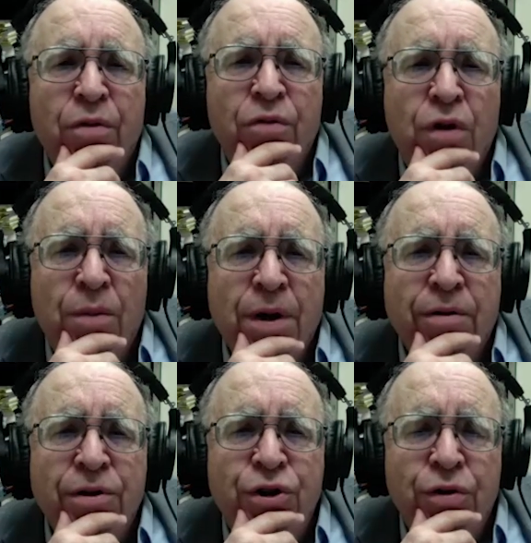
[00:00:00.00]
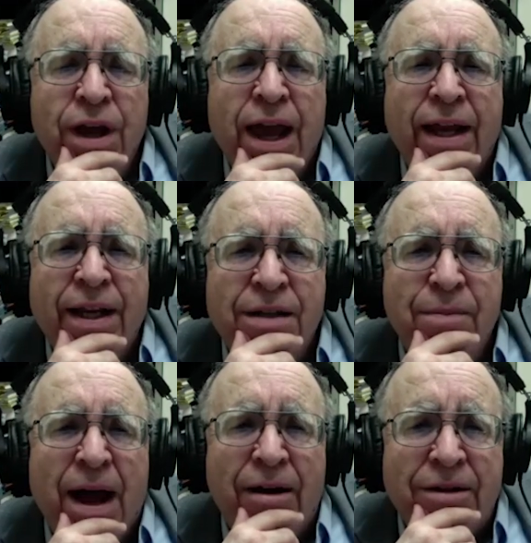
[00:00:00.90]
Romeo and Juliet is
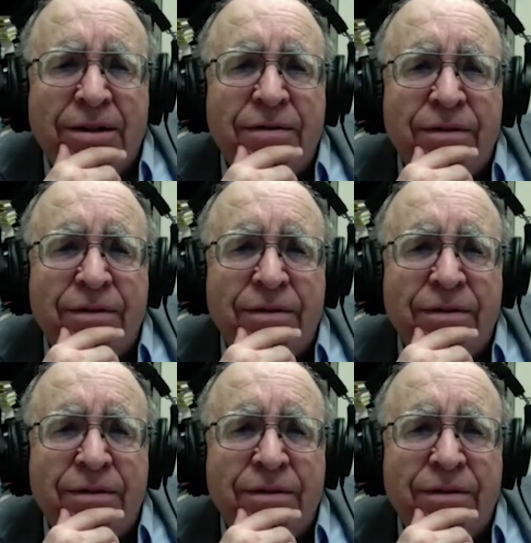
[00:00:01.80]
about